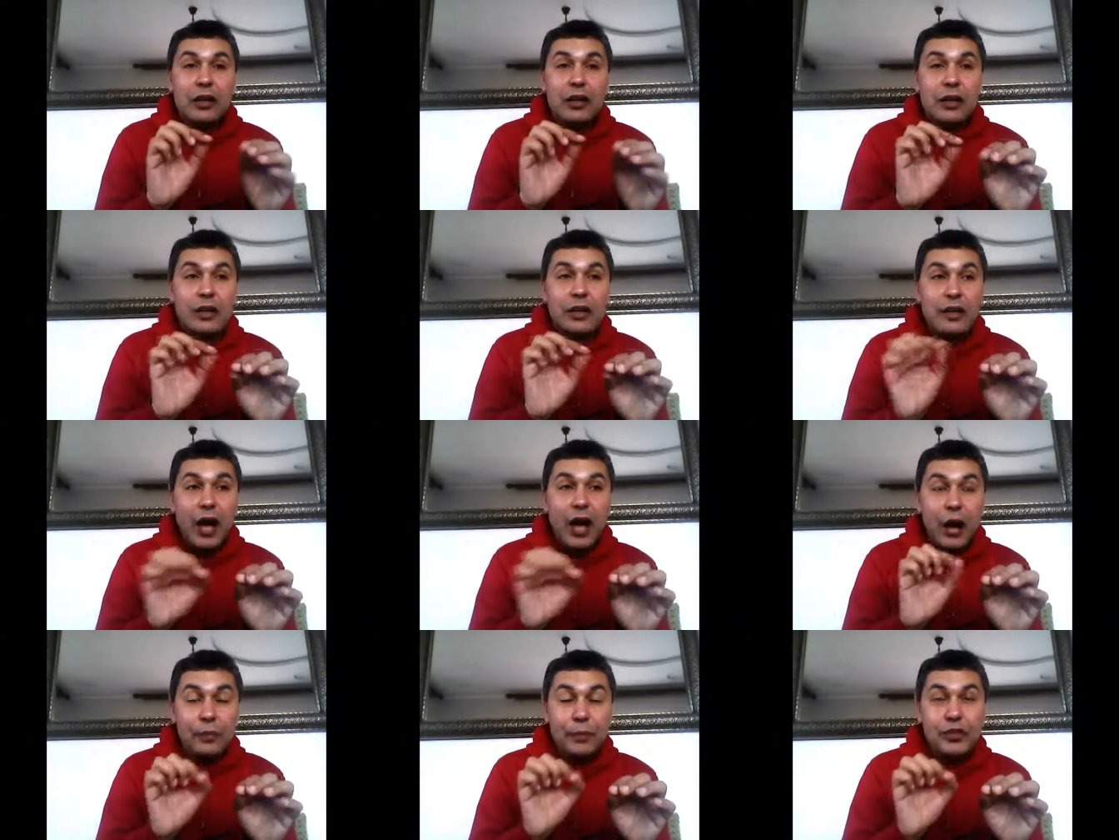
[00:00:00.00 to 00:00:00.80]
The
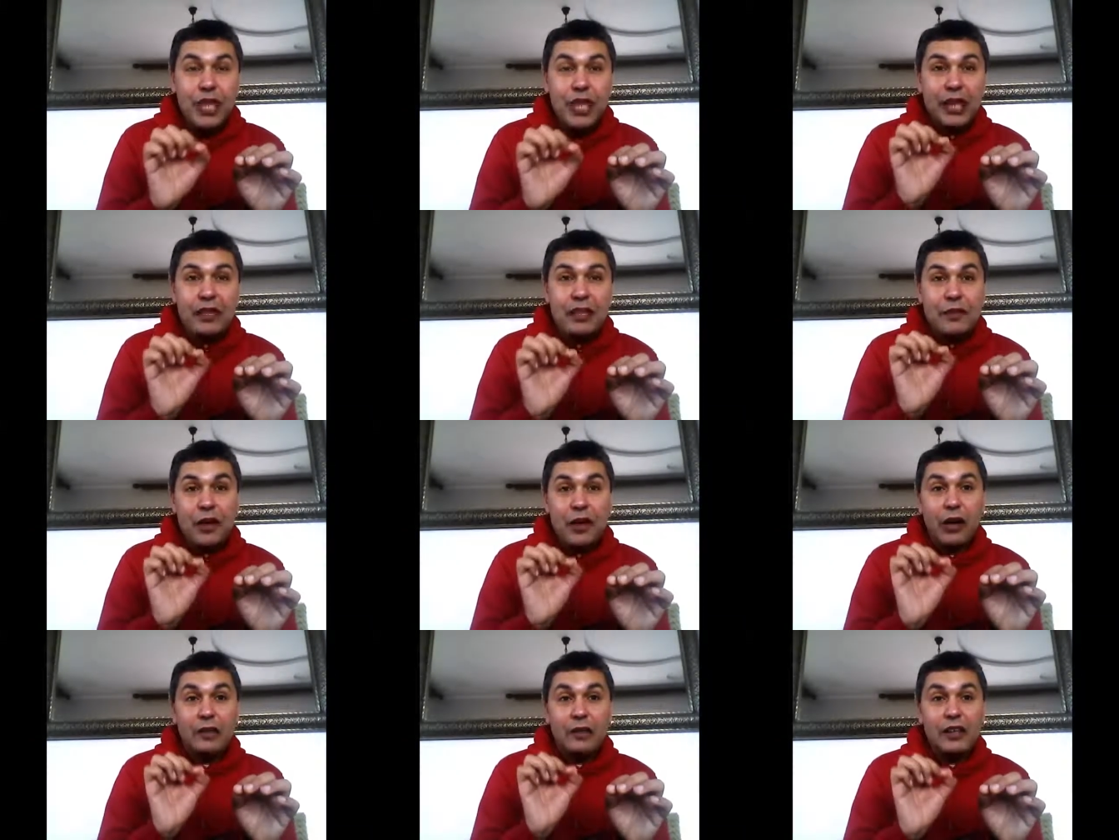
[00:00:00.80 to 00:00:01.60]
objective
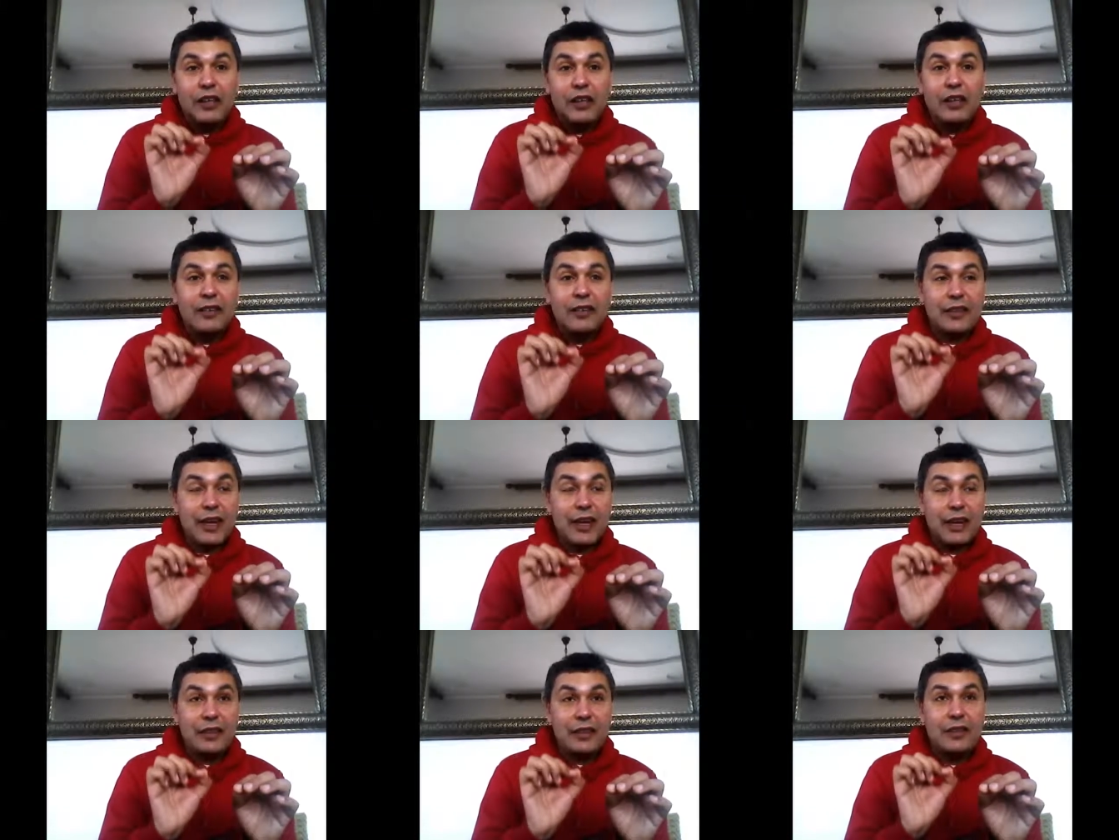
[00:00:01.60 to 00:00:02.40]
of this
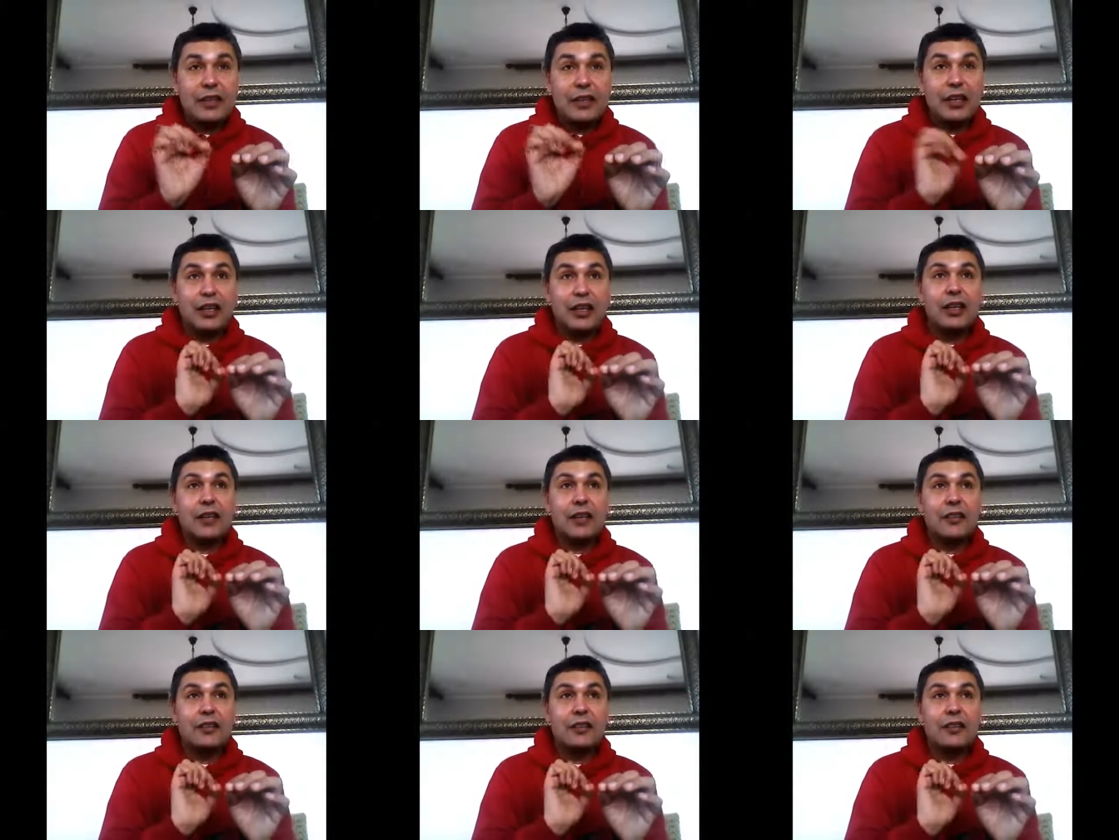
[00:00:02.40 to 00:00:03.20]
activity
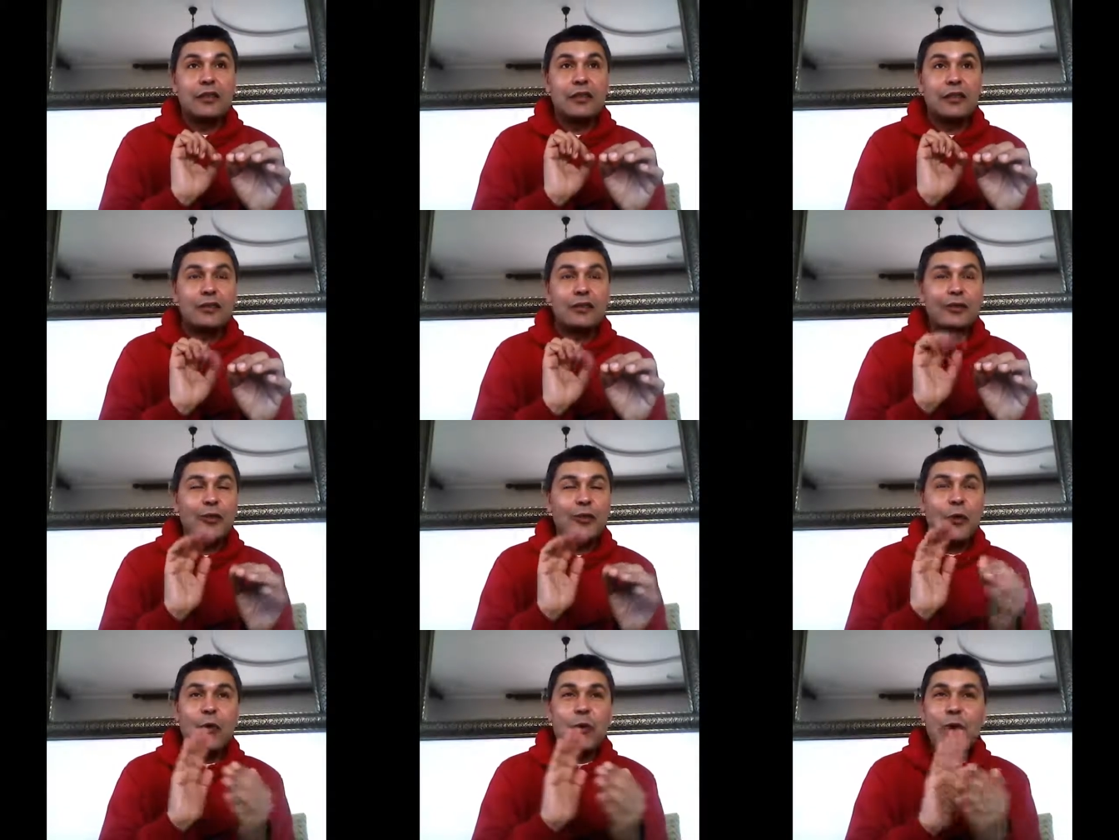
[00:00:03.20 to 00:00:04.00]
is
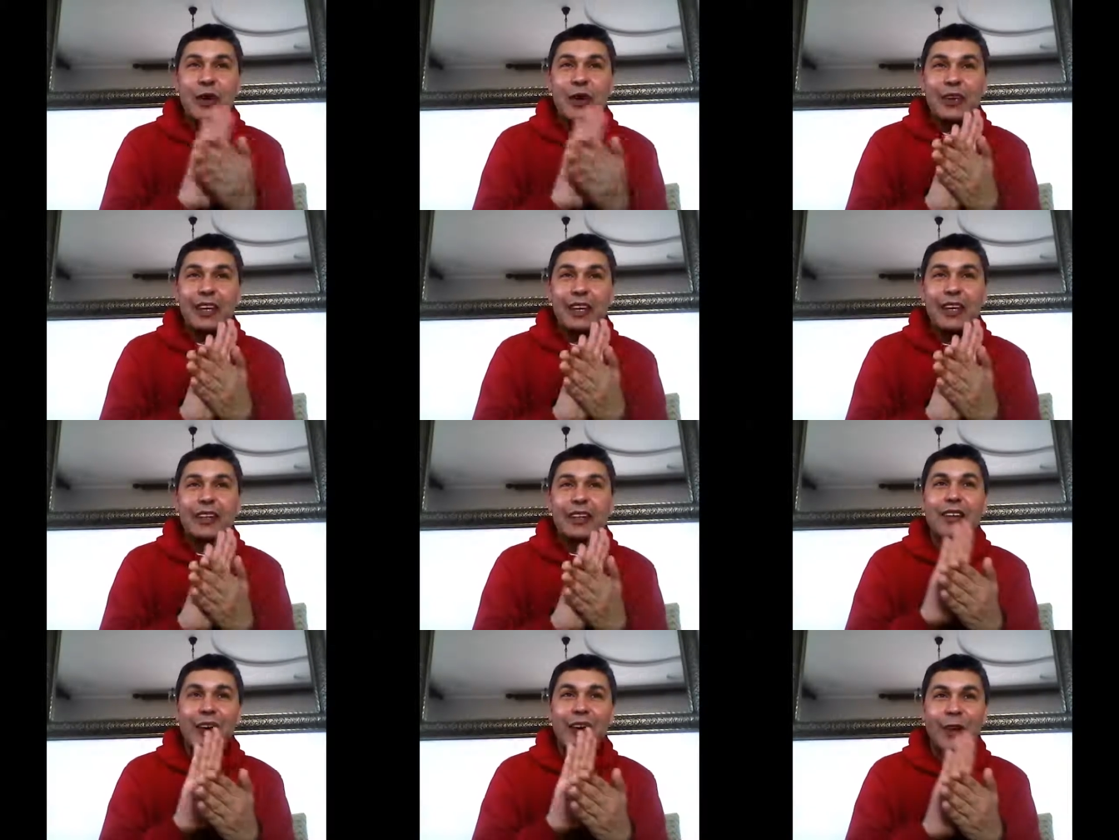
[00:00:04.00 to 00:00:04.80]
working
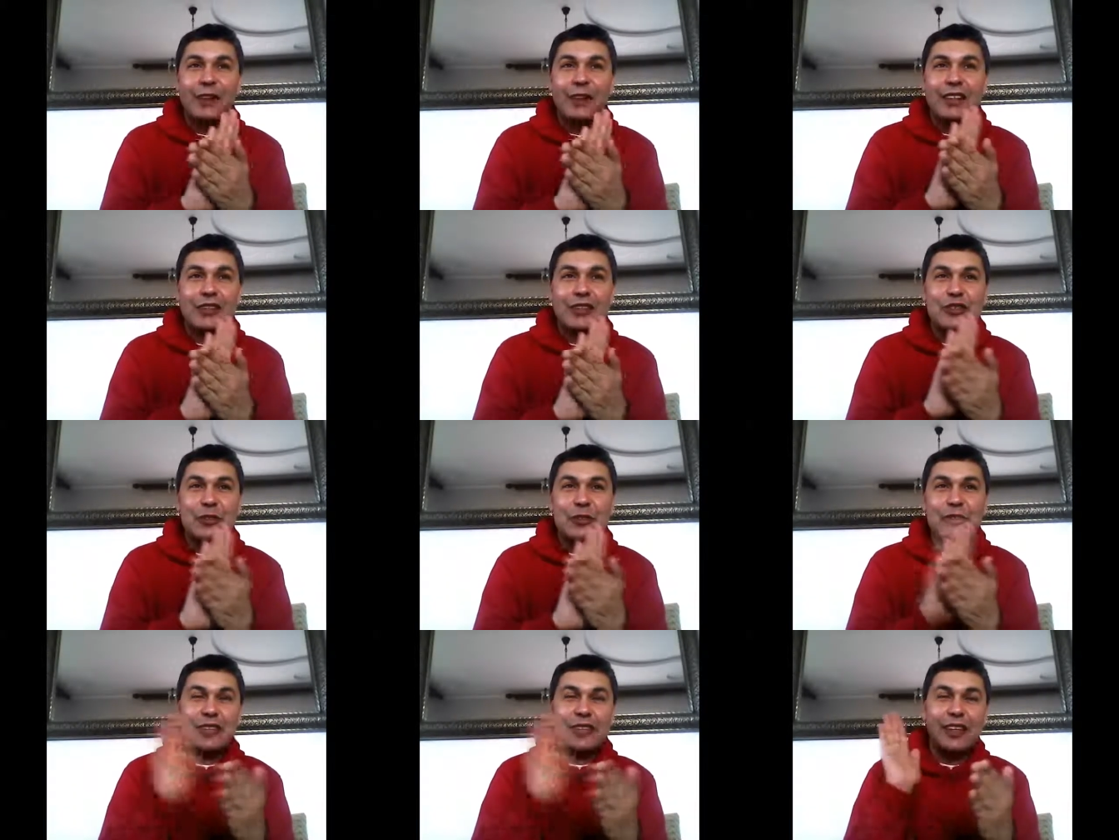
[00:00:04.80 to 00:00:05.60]
on leadership
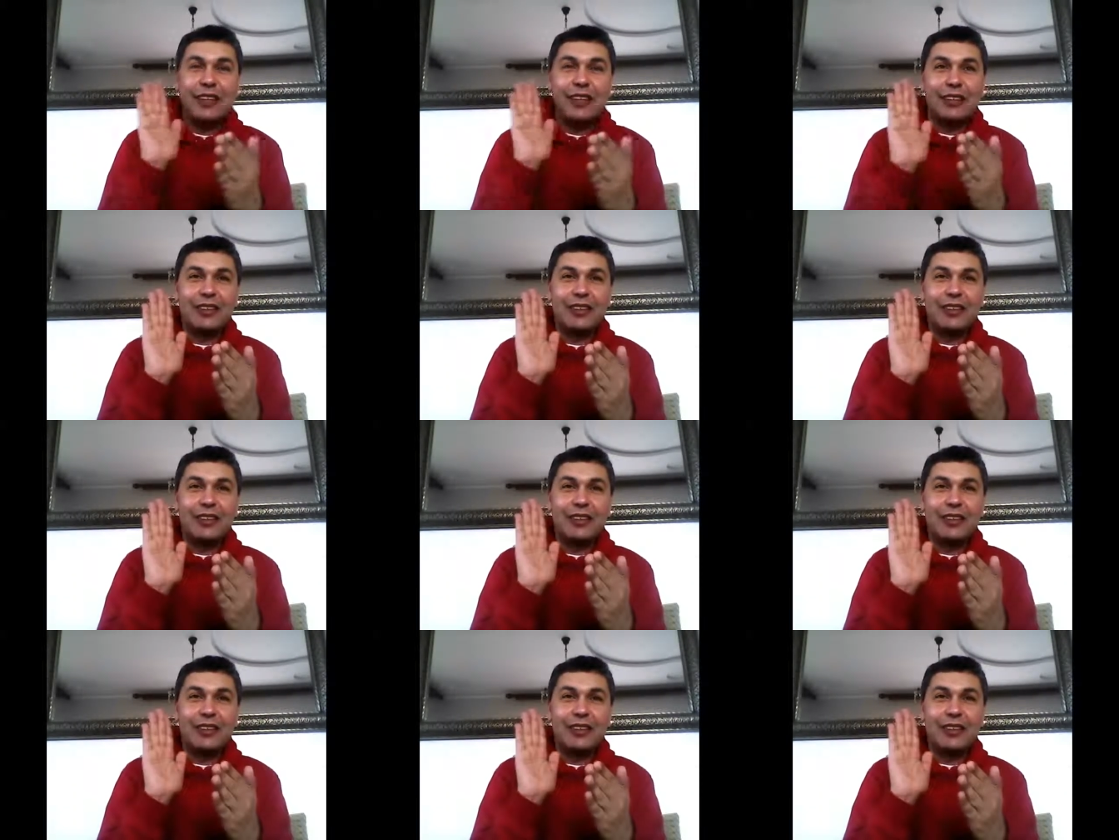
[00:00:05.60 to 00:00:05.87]
skills.